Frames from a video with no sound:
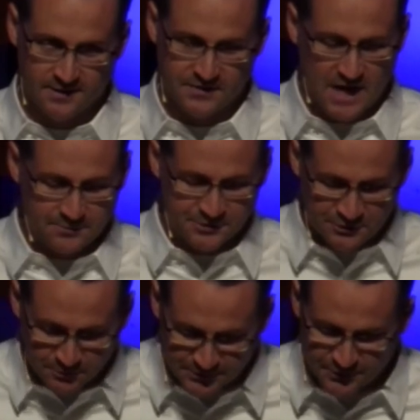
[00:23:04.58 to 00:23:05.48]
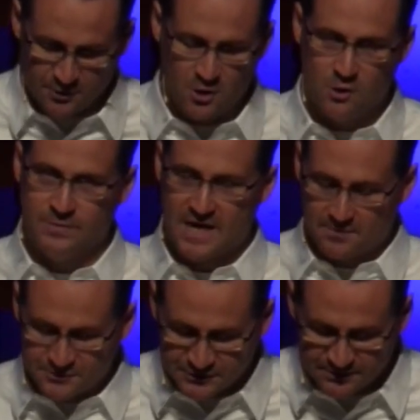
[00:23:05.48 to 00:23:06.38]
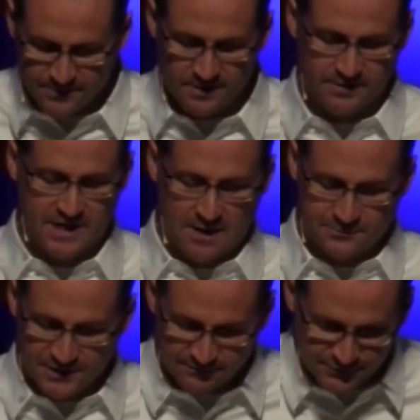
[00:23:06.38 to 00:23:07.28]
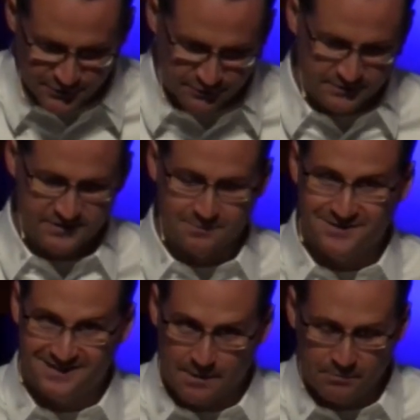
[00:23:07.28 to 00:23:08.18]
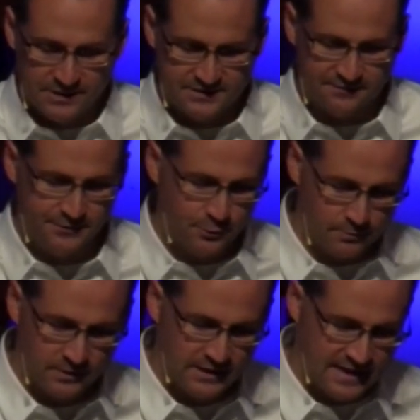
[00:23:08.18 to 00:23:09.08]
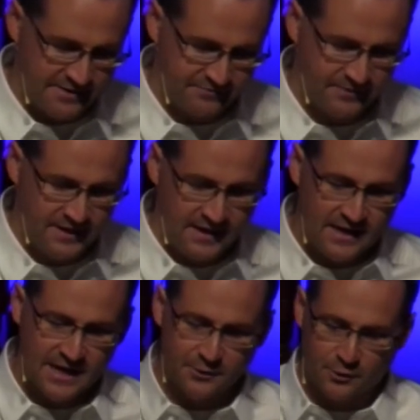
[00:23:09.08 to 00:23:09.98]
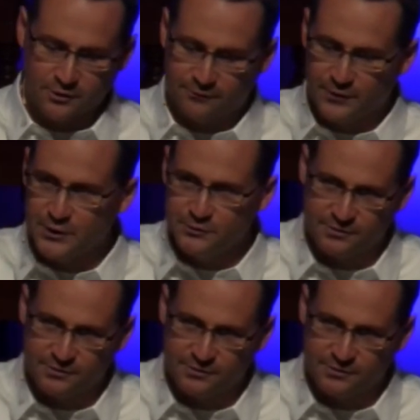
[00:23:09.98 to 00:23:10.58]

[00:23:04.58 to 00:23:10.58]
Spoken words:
The option to return home, the option to marry, the option to have children, some semblance of a normal life. In order for you to